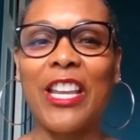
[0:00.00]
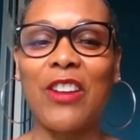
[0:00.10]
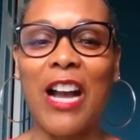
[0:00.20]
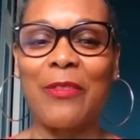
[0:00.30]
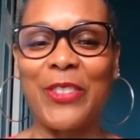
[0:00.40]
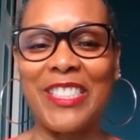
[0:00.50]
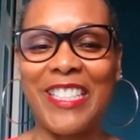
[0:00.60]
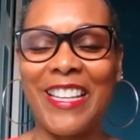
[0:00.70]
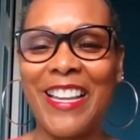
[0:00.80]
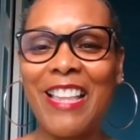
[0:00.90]
video
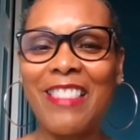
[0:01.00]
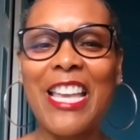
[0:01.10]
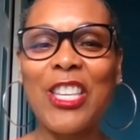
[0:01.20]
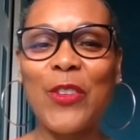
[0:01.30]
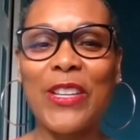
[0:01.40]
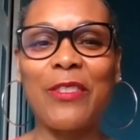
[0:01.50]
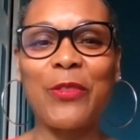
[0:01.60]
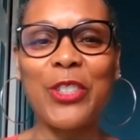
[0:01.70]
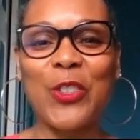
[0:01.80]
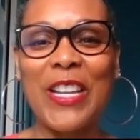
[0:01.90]
conferencing. Thank you
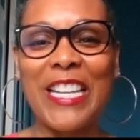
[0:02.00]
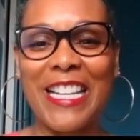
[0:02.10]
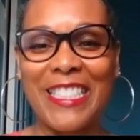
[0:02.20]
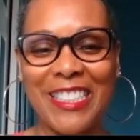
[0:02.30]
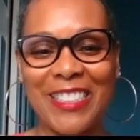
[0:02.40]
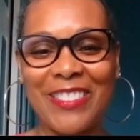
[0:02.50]
again for joining us.